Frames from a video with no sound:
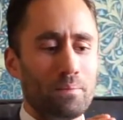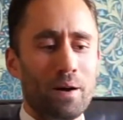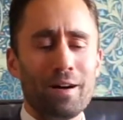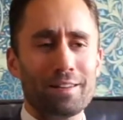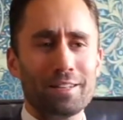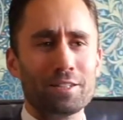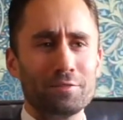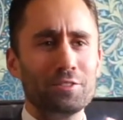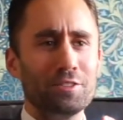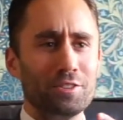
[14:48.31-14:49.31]
partly
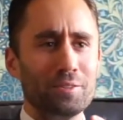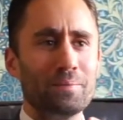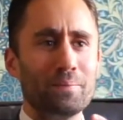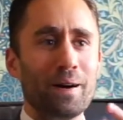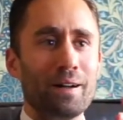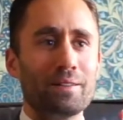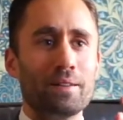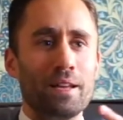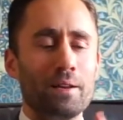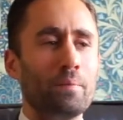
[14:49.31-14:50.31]
confusion, but
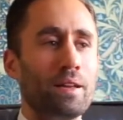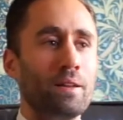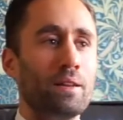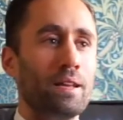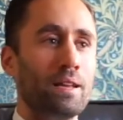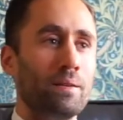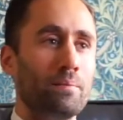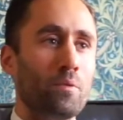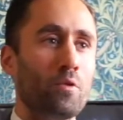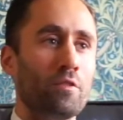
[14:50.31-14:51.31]

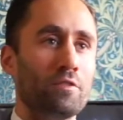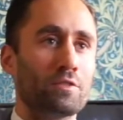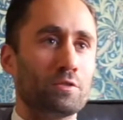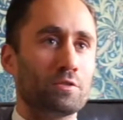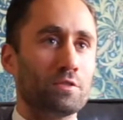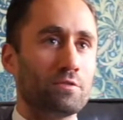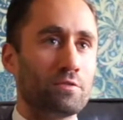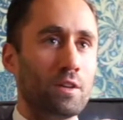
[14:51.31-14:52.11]
in more of a sort of